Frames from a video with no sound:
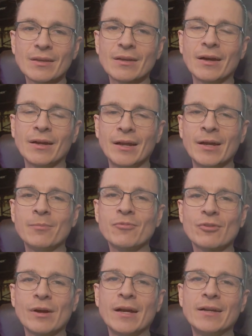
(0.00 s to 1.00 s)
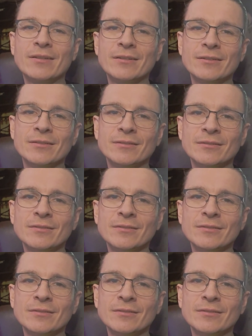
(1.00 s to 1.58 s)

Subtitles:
I am trying to,